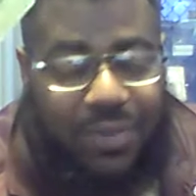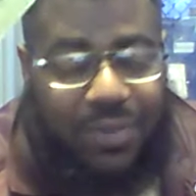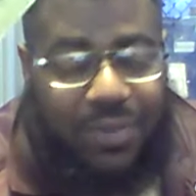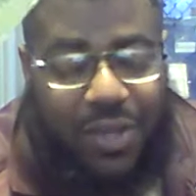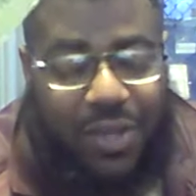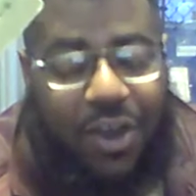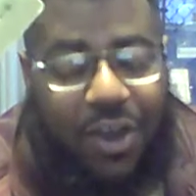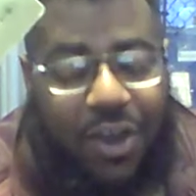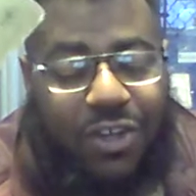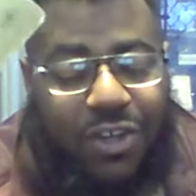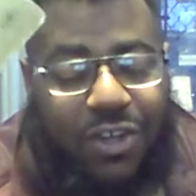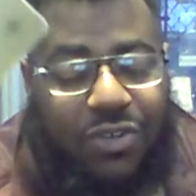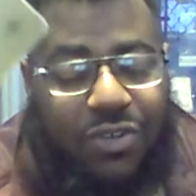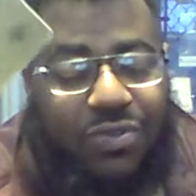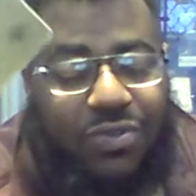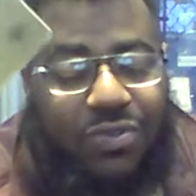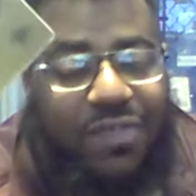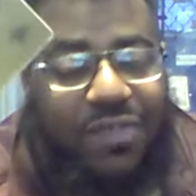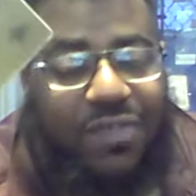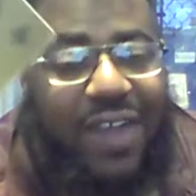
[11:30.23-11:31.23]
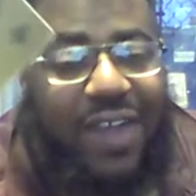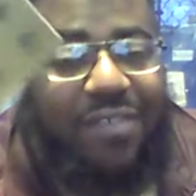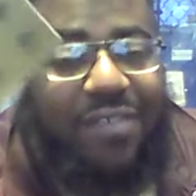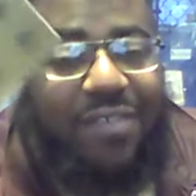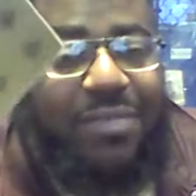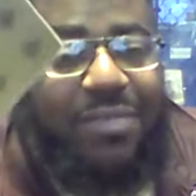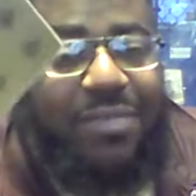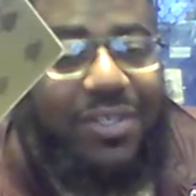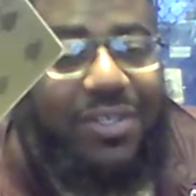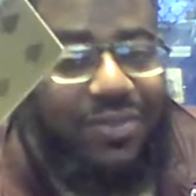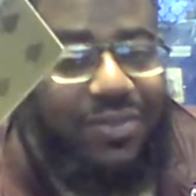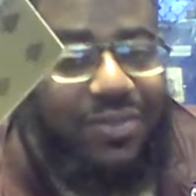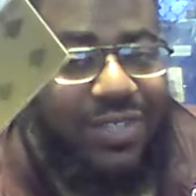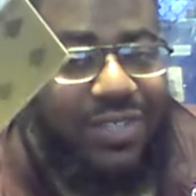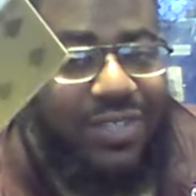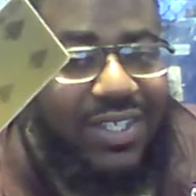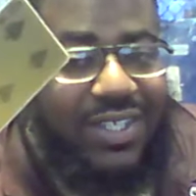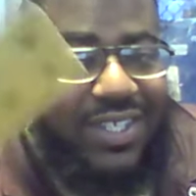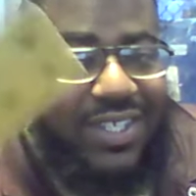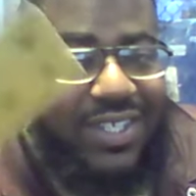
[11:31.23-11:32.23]
We all go through the Five of Pentacles.
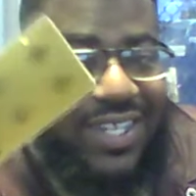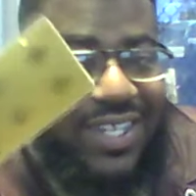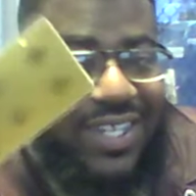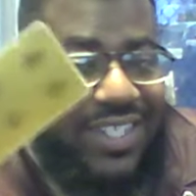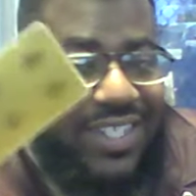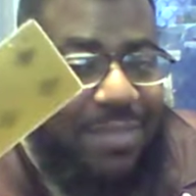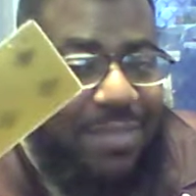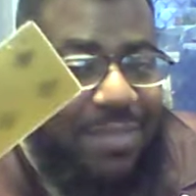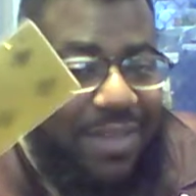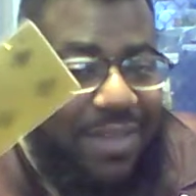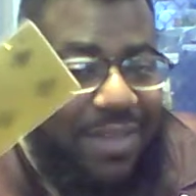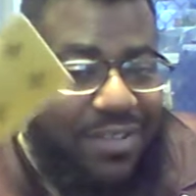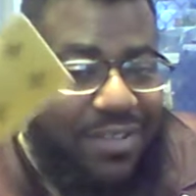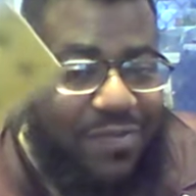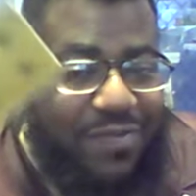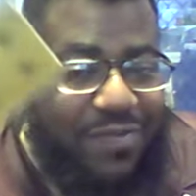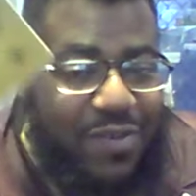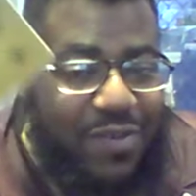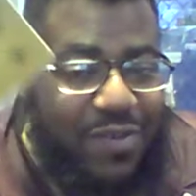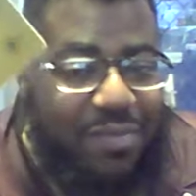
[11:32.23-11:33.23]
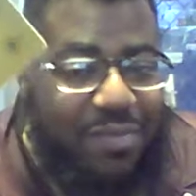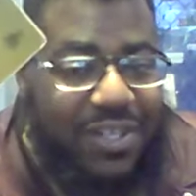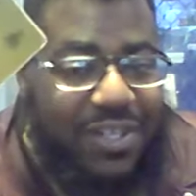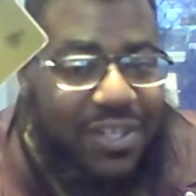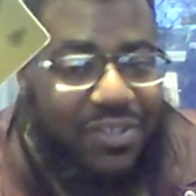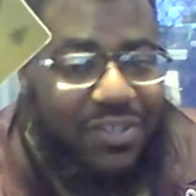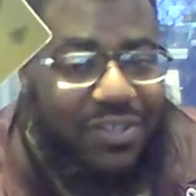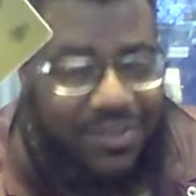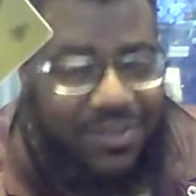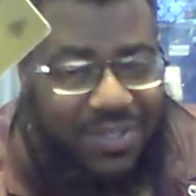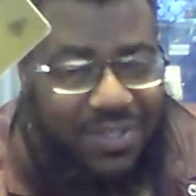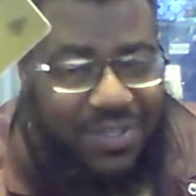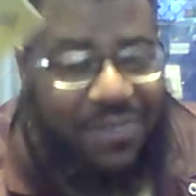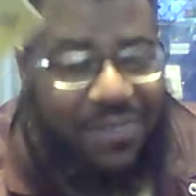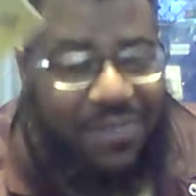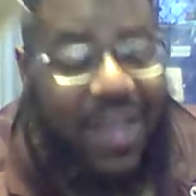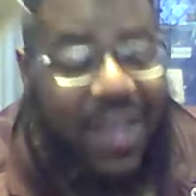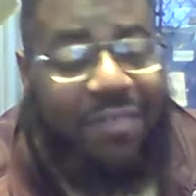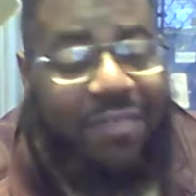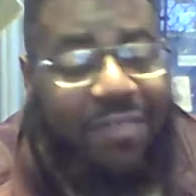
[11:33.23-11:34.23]
That's the next step after the Four of Pentacles. What's the
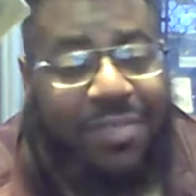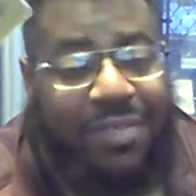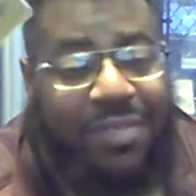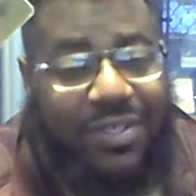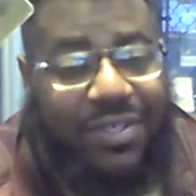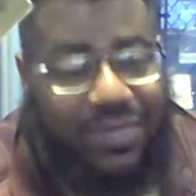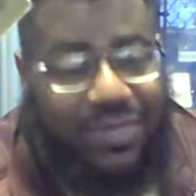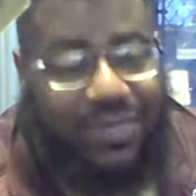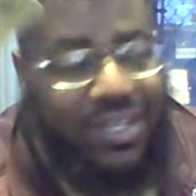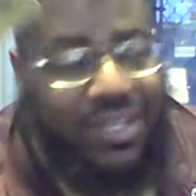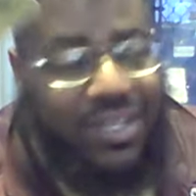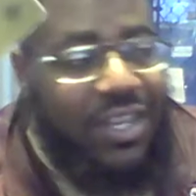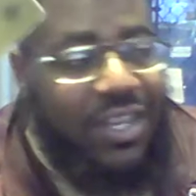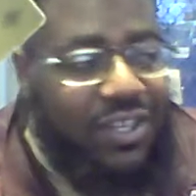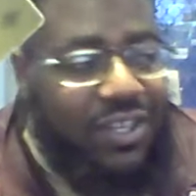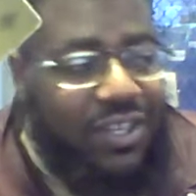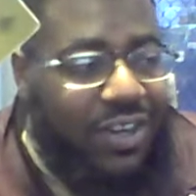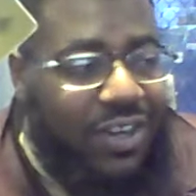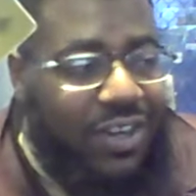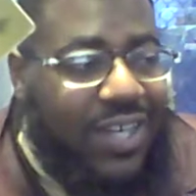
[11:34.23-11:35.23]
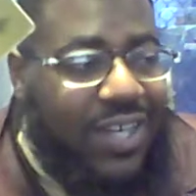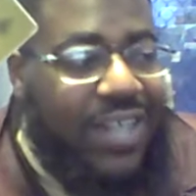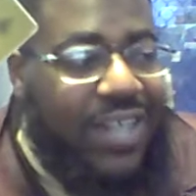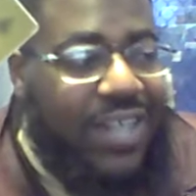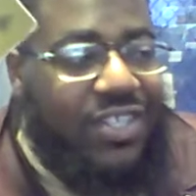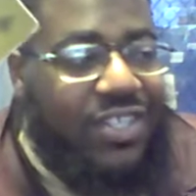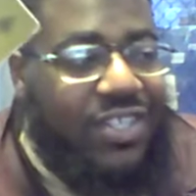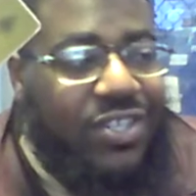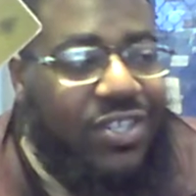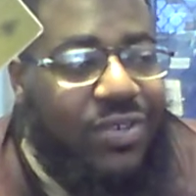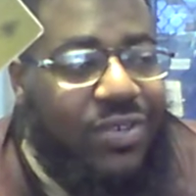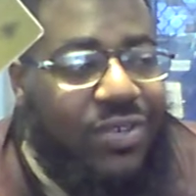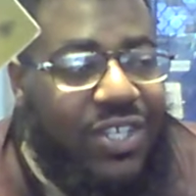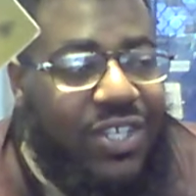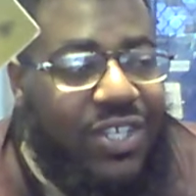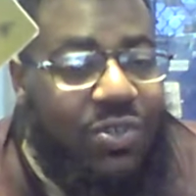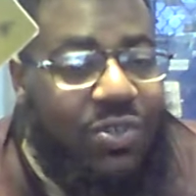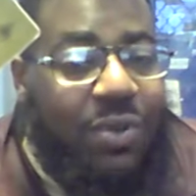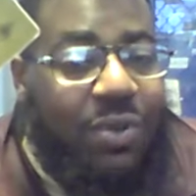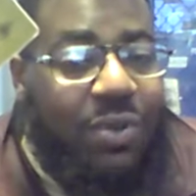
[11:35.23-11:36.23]
Five of Pentacles? Dark Night of the Soul. That's
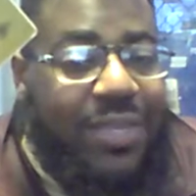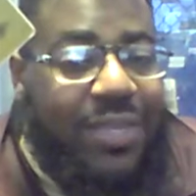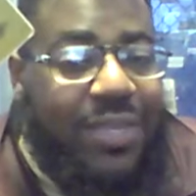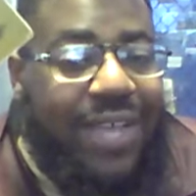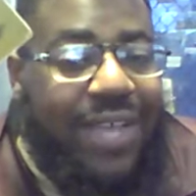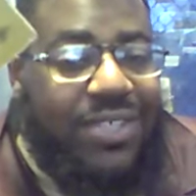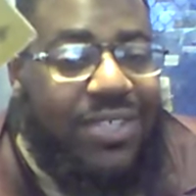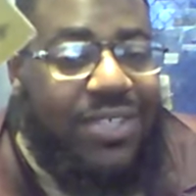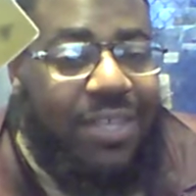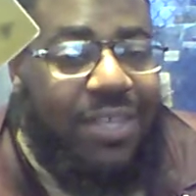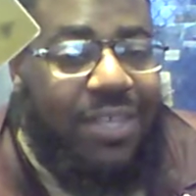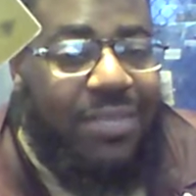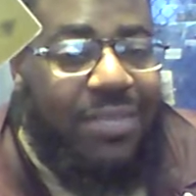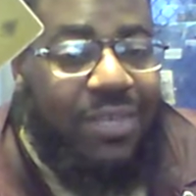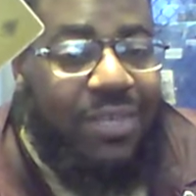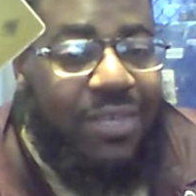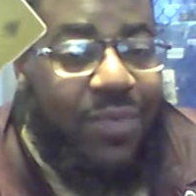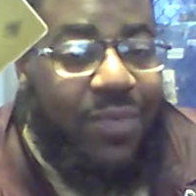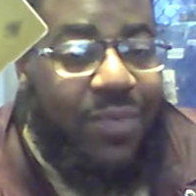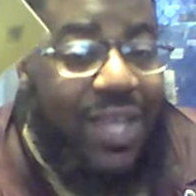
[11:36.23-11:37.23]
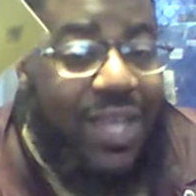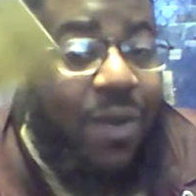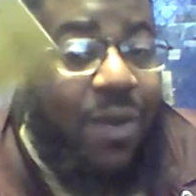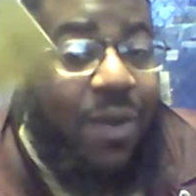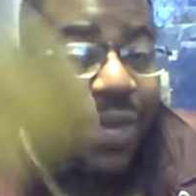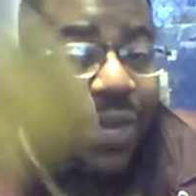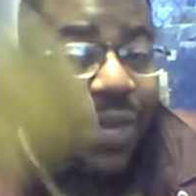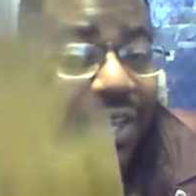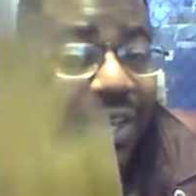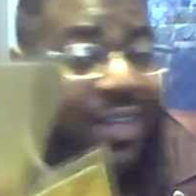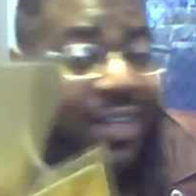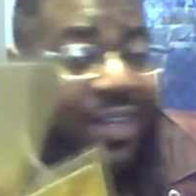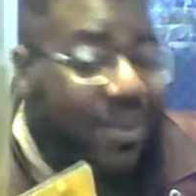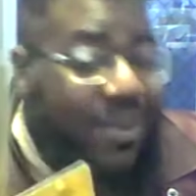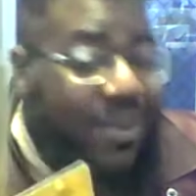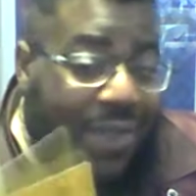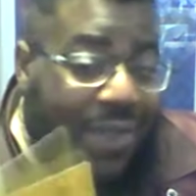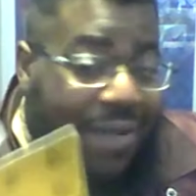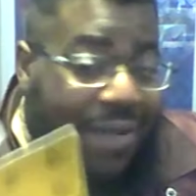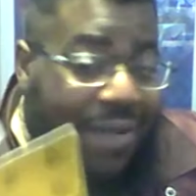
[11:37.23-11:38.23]
going without something. Without what?
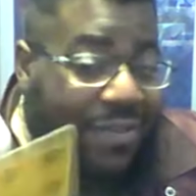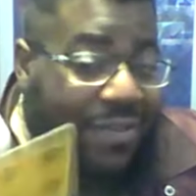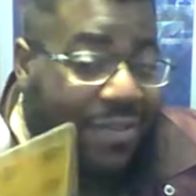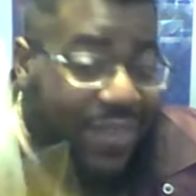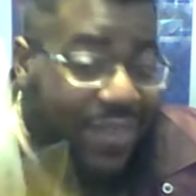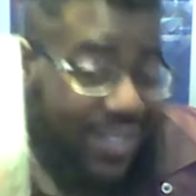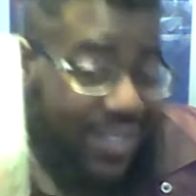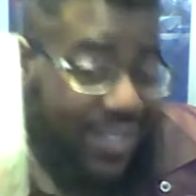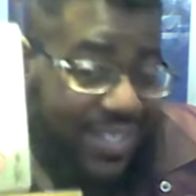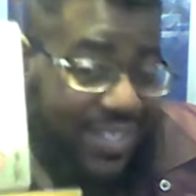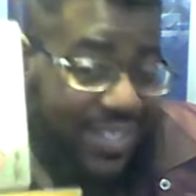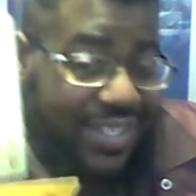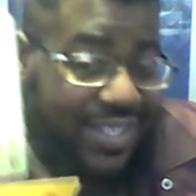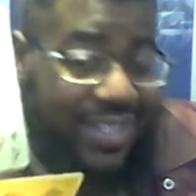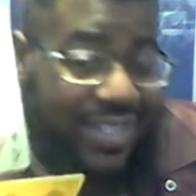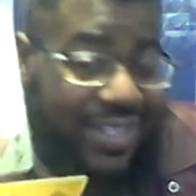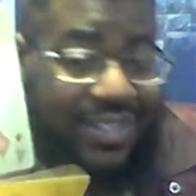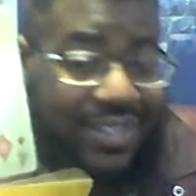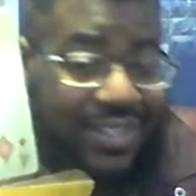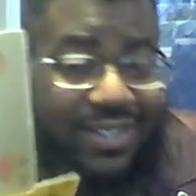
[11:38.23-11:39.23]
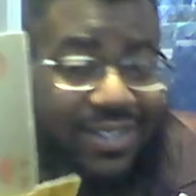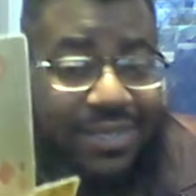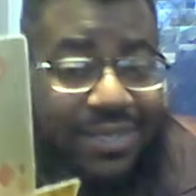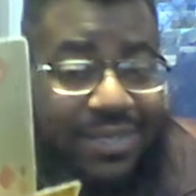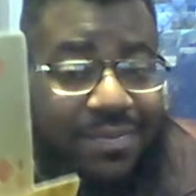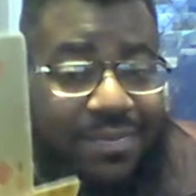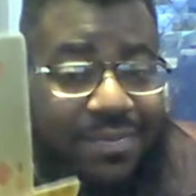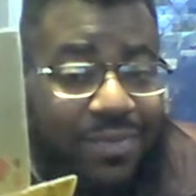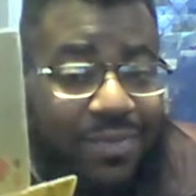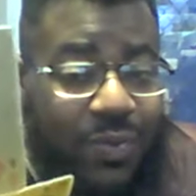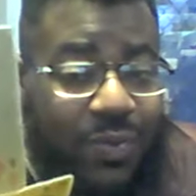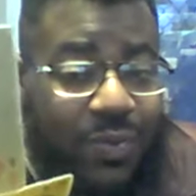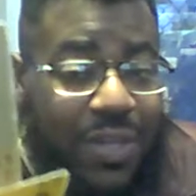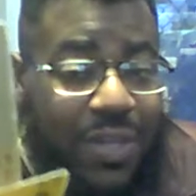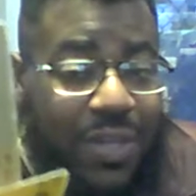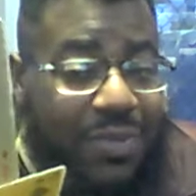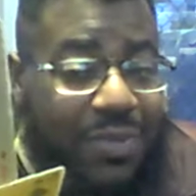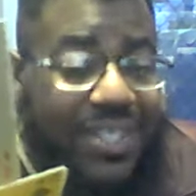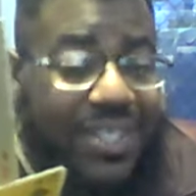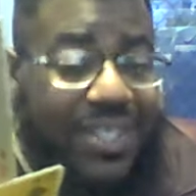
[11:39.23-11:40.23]
Whatever the fuck this is.
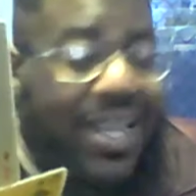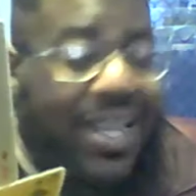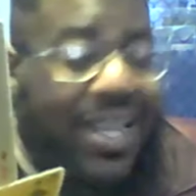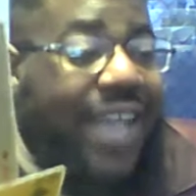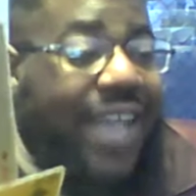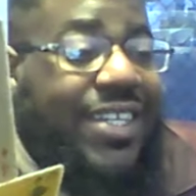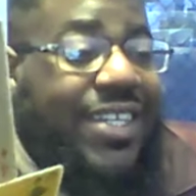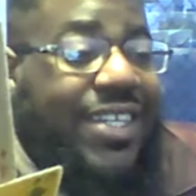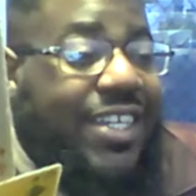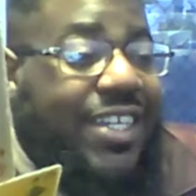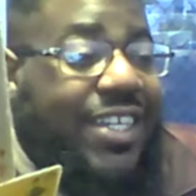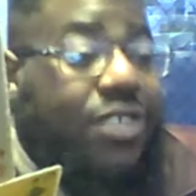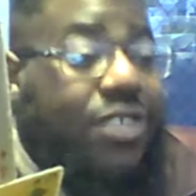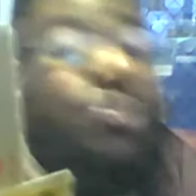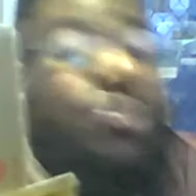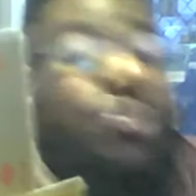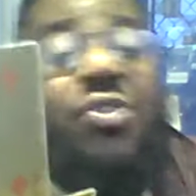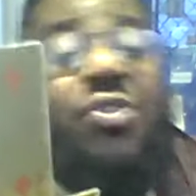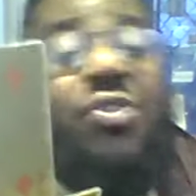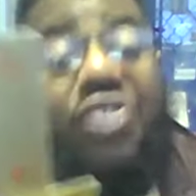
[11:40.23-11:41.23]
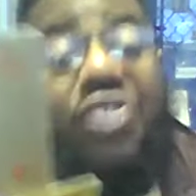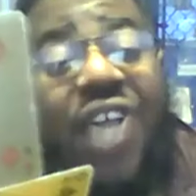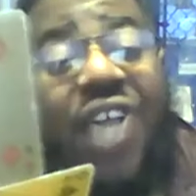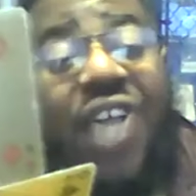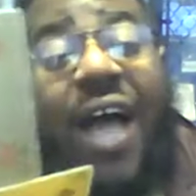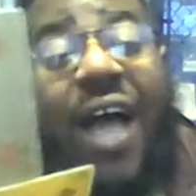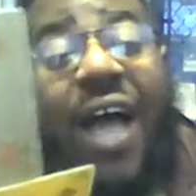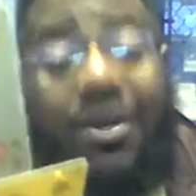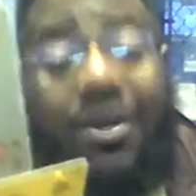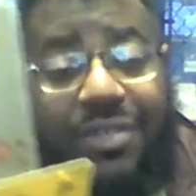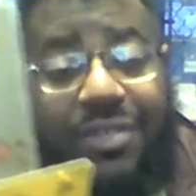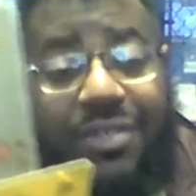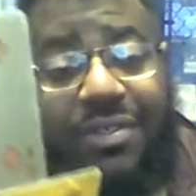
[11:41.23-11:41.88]
Whether it's an idea or your child.